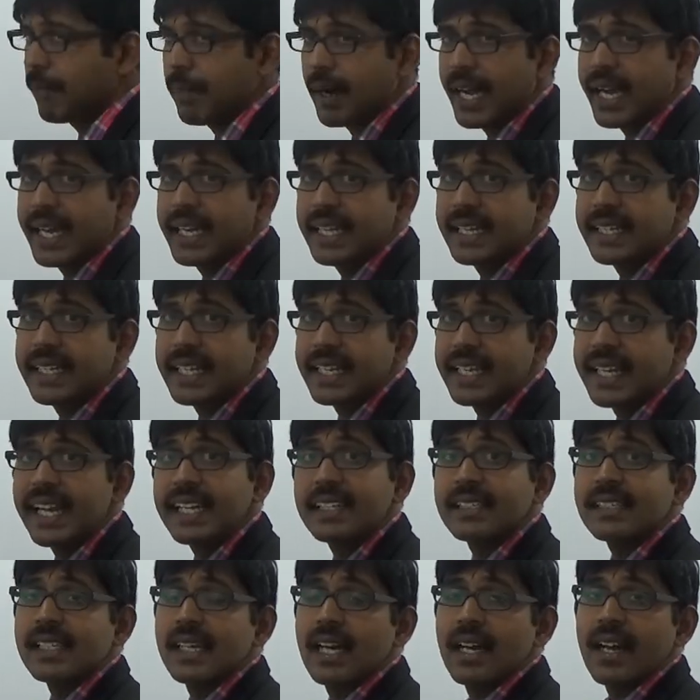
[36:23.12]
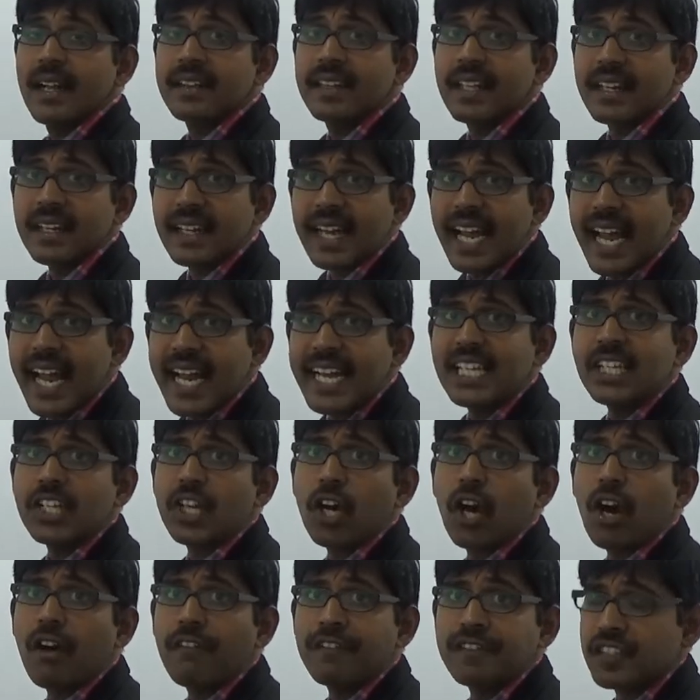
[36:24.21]
by dx. The rate
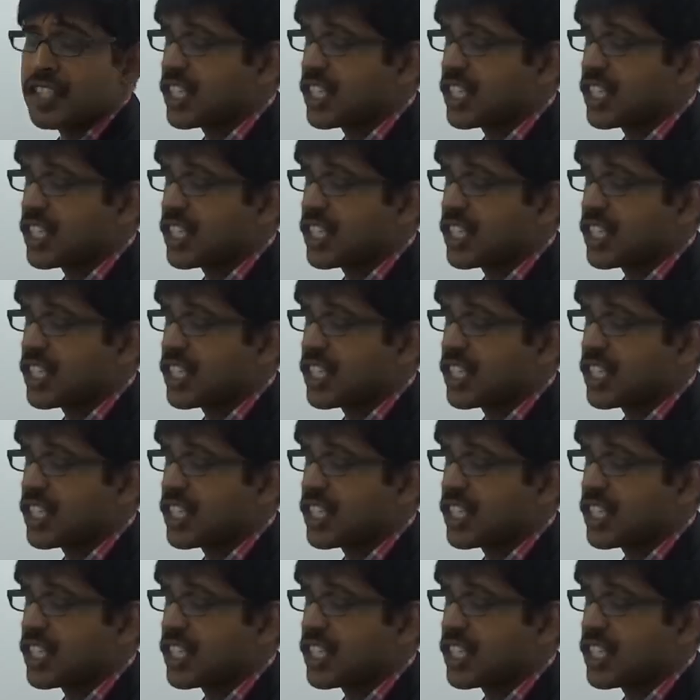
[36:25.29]
of